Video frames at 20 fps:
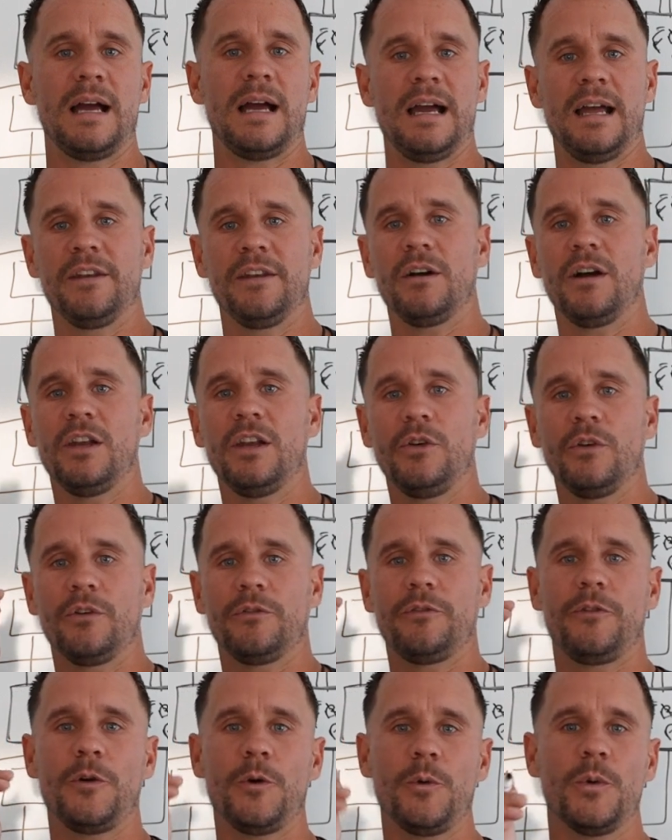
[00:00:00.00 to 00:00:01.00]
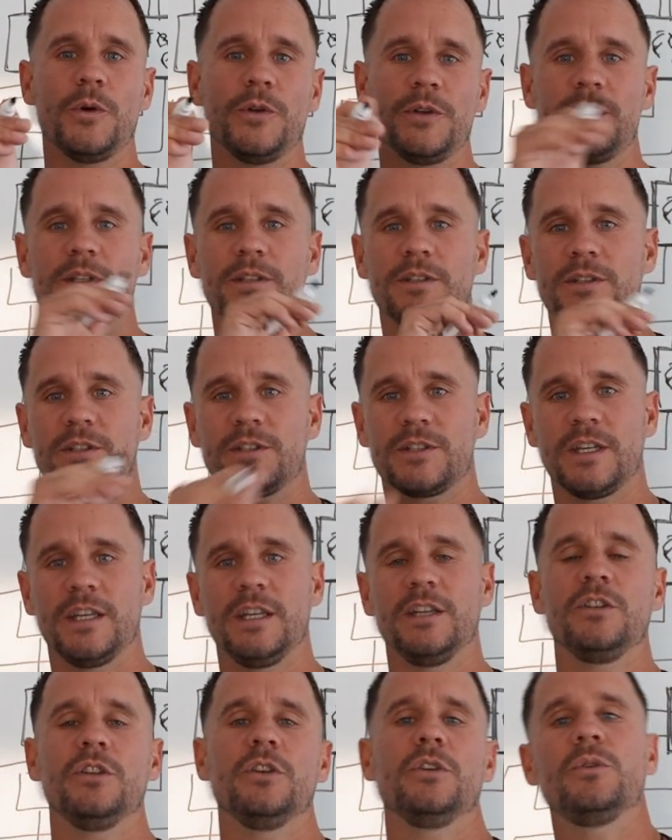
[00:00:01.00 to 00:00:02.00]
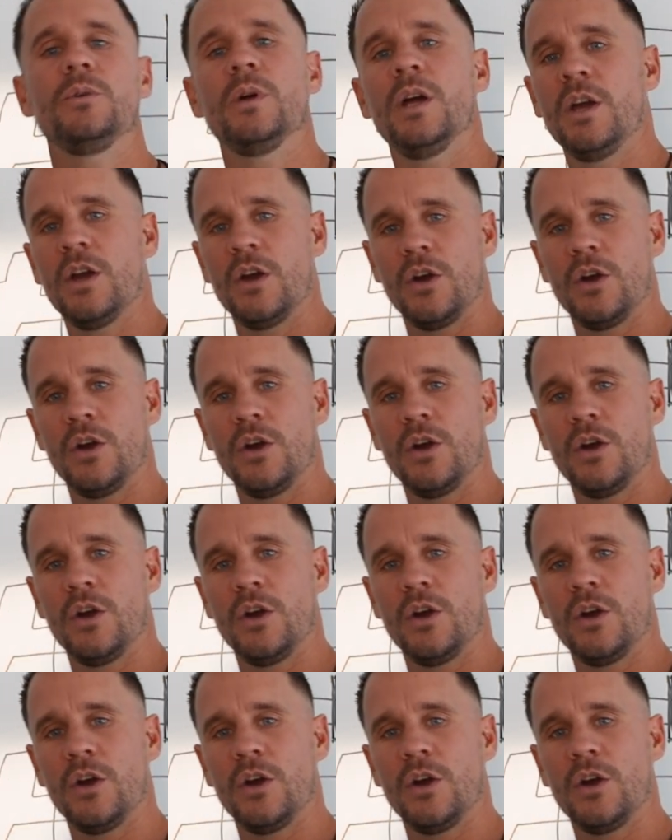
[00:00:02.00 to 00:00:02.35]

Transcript: And I look forward to seeing you